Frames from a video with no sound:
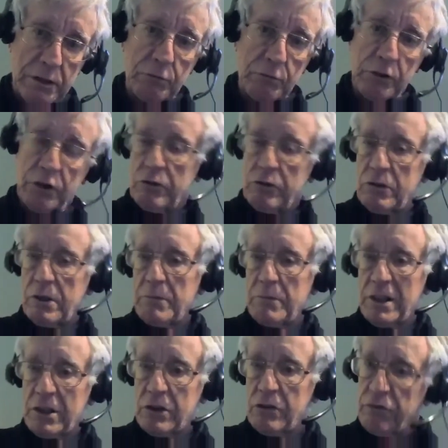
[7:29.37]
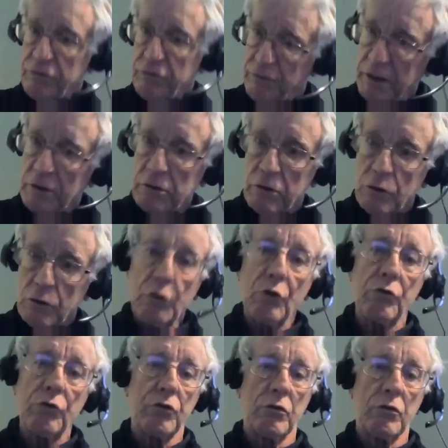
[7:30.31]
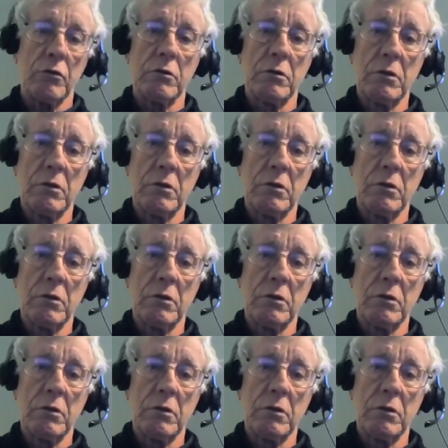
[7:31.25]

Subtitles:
which usually makes you feel awful.